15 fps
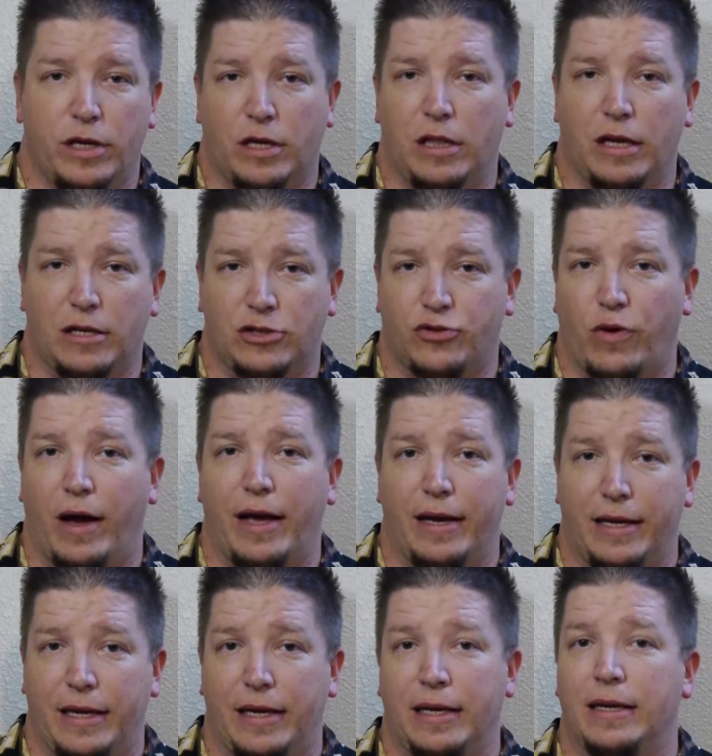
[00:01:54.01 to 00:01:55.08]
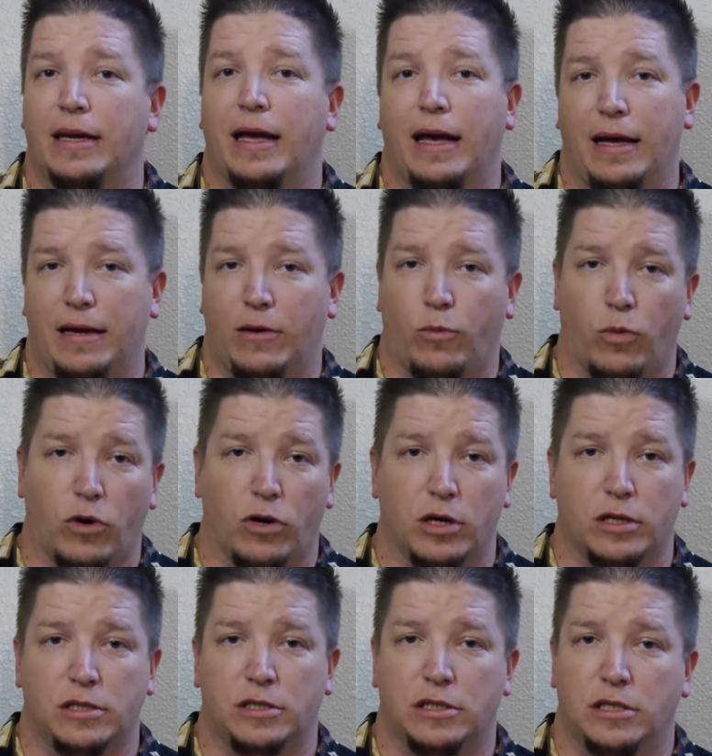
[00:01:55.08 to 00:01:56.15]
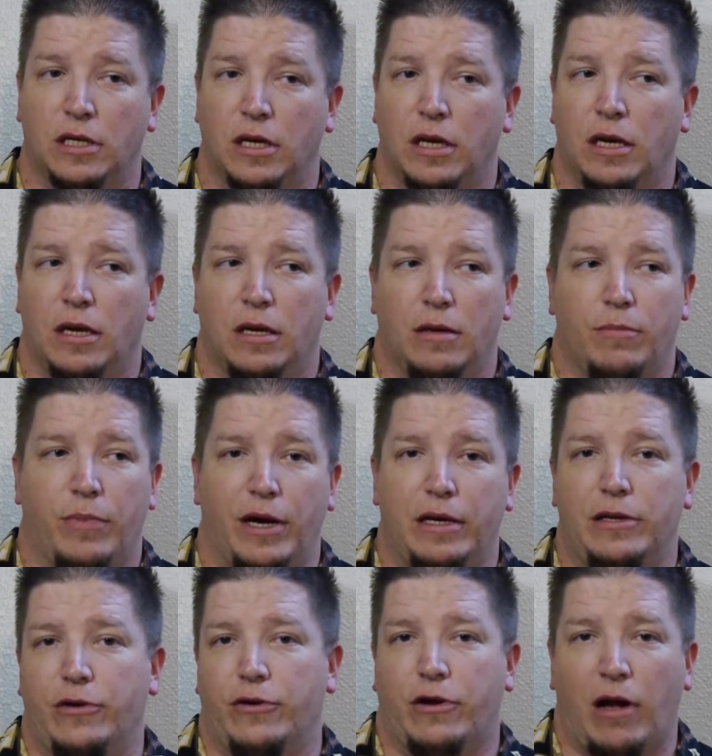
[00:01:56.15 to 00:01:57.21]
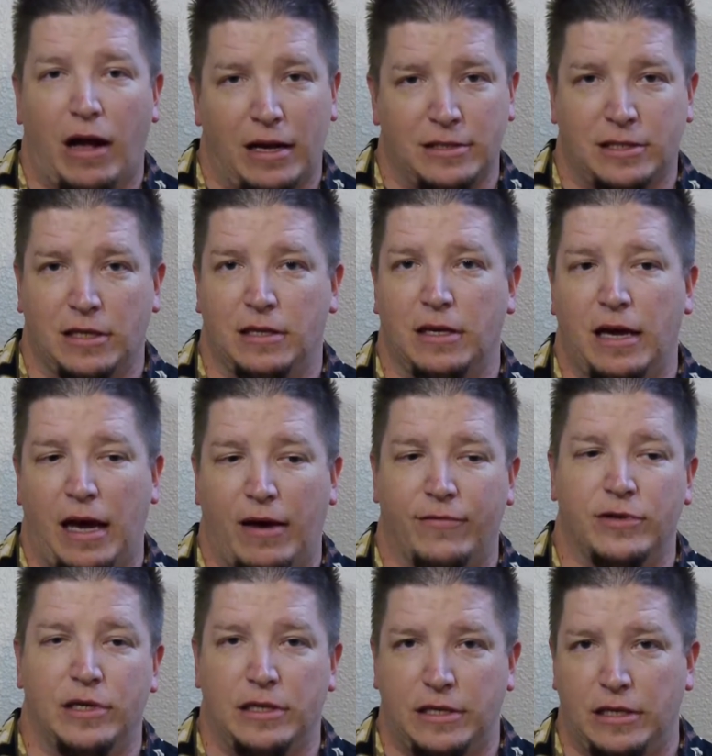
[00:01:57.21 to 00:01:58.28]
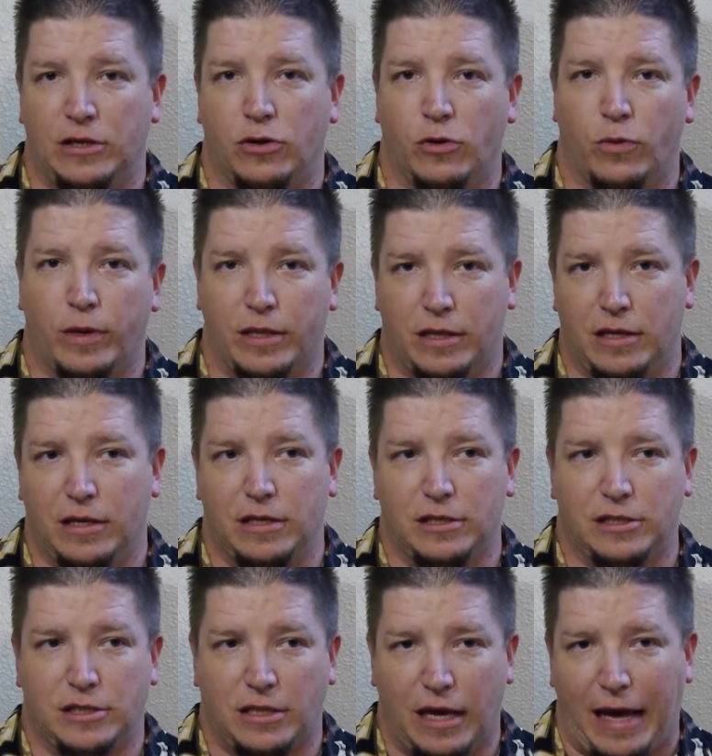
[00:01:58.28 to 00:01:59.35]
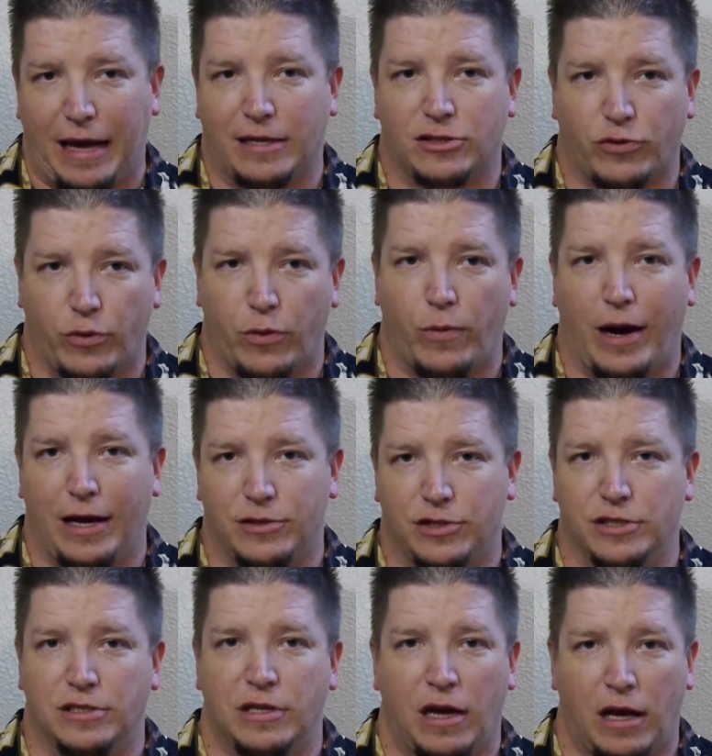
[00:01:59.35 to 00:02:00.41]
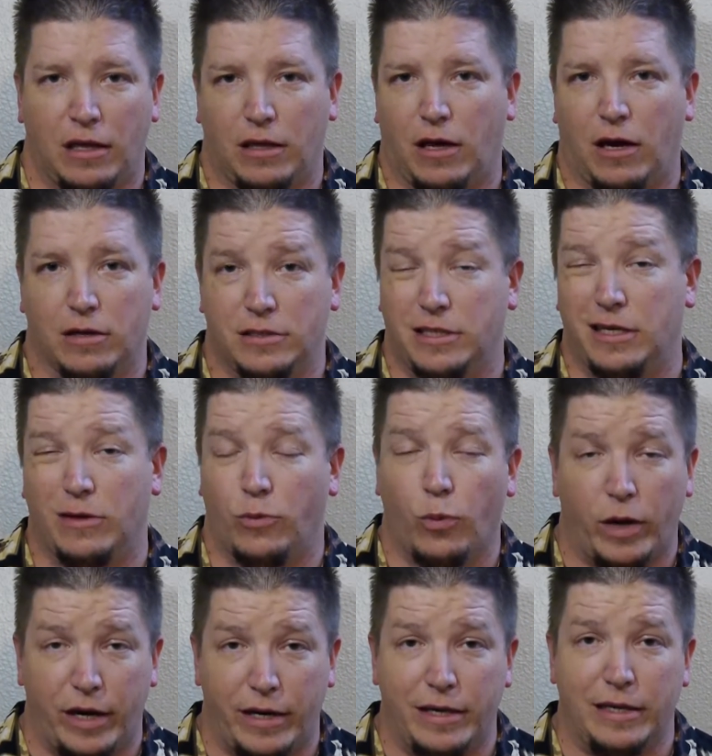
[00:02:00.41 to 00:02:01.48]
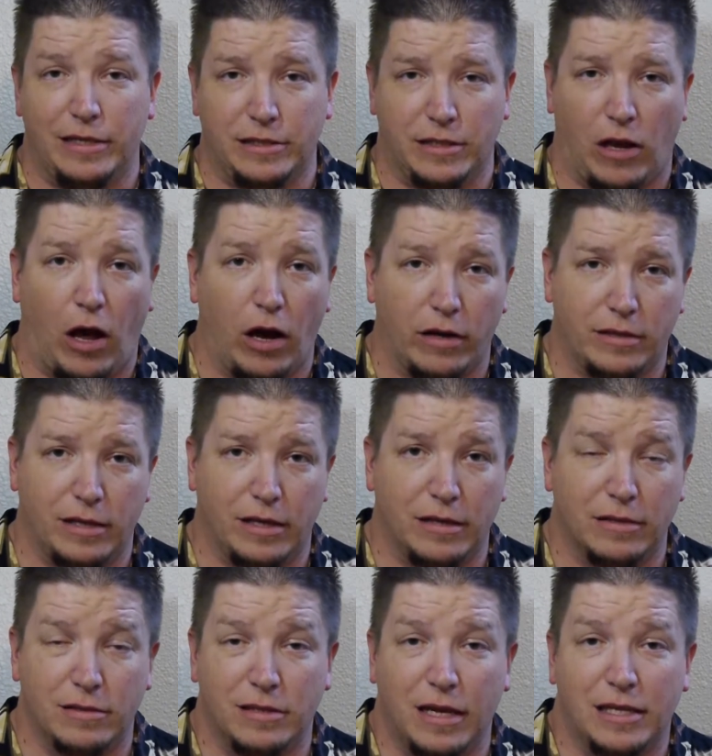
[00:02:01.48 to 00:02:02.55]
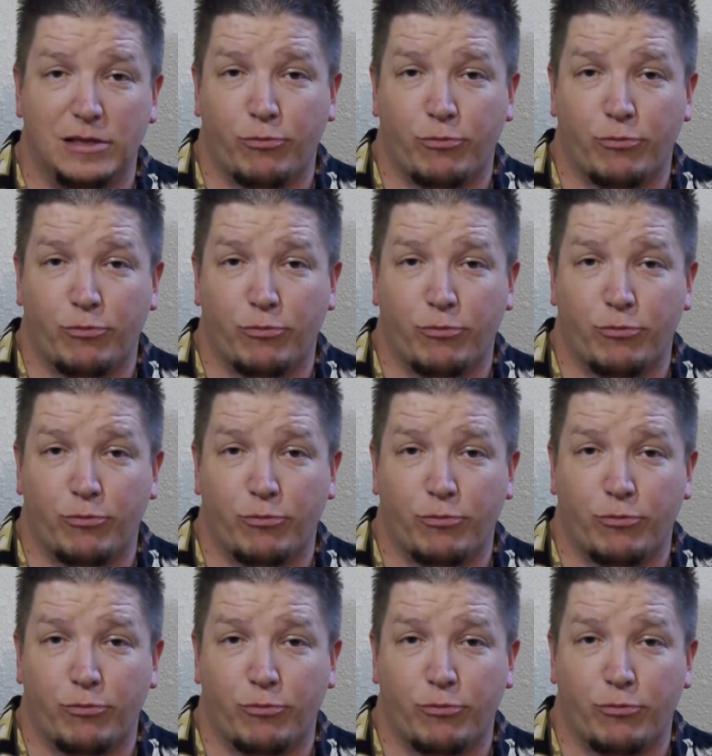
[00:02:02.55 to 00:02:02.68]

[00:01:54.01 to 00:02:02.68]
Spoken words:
click try again and it works. But you're constantly having to deal with this X3Watch is not logged in when it is logged in. That's